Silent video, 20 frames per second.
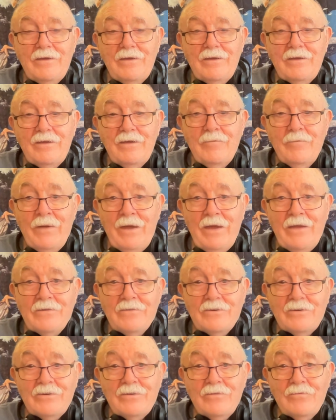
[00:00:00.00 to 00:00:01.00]

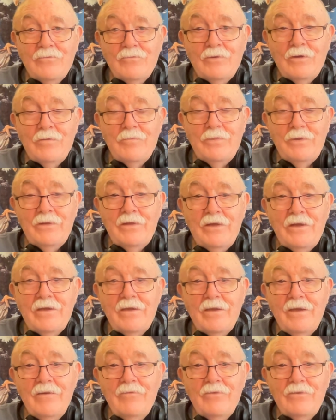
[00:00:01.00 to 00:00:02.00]
imagine what it'd be like
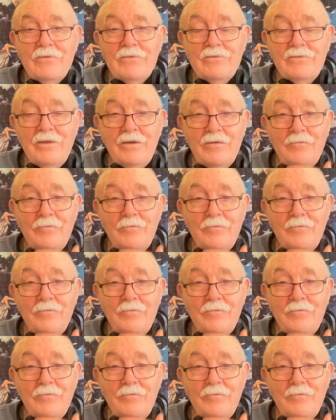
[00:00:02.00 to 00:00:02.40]
if it's done